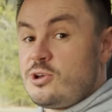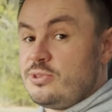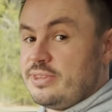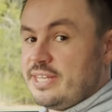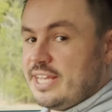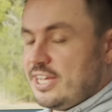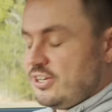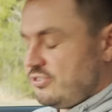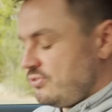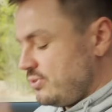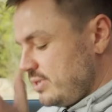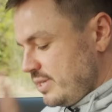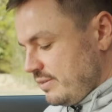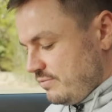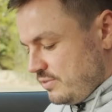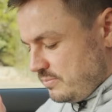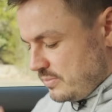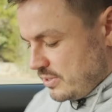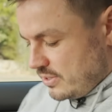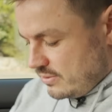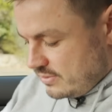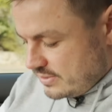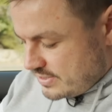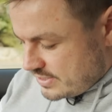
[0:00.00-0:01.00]
on the entry-level
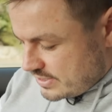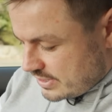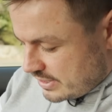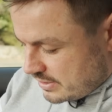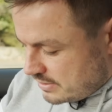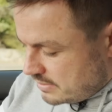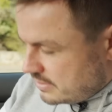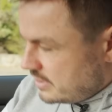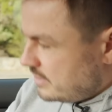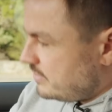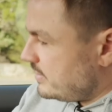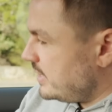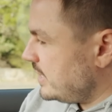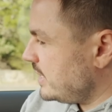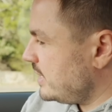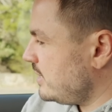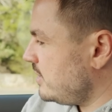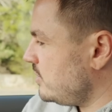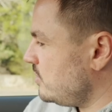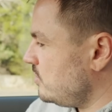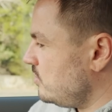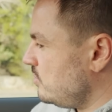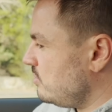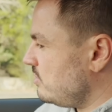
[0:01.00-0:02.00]
model. So let me
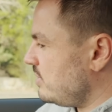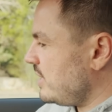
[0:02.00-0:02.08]
kill